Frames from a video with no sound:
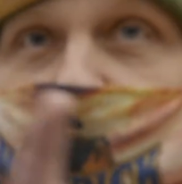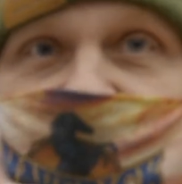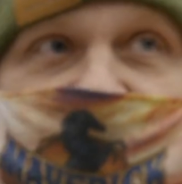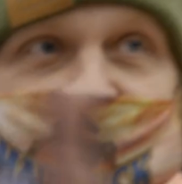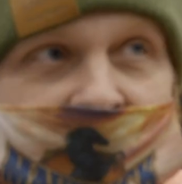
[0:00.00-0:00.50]
we
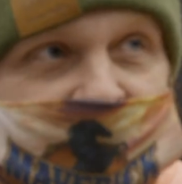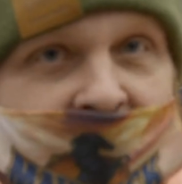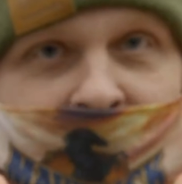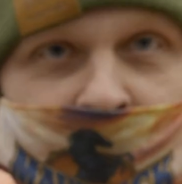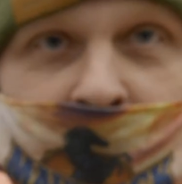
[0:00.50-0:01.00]
just got
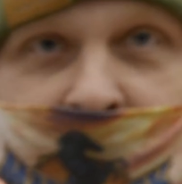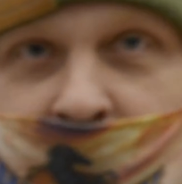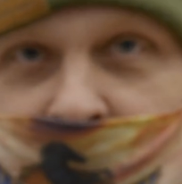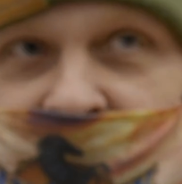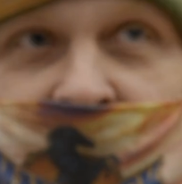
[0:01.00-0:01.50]
off that roller
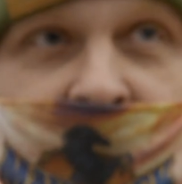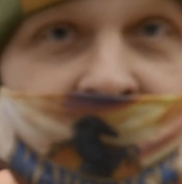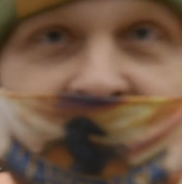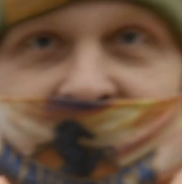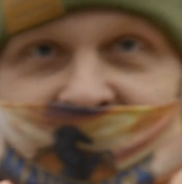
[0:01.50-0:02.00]
coaster.
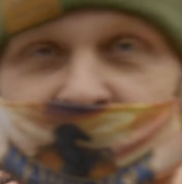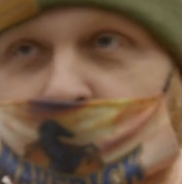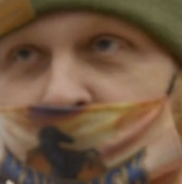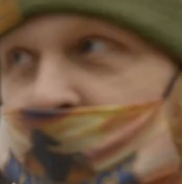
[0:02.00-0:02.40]
That's a new